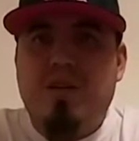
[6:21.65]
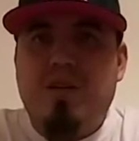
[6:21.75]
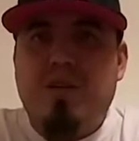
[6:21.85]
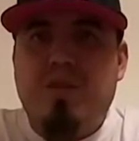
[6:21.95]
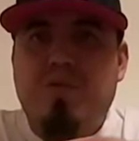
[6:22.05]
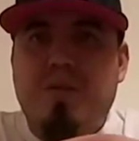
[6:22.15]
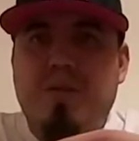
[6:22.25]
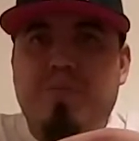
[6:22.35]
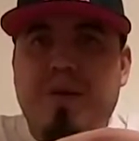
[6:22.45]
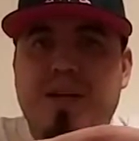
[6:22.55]
all the way on the
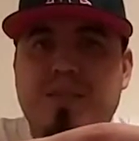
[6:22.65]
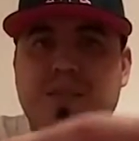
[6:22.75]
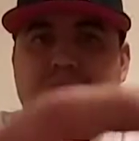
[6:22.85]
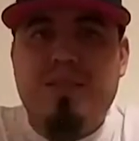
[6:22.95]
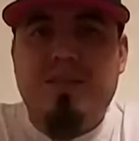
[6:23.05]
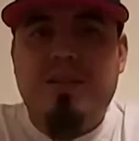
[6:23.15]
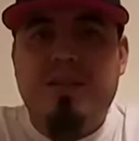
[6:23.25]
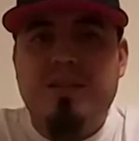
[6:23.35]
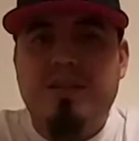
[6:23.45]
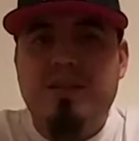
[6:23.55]
back side of the gun.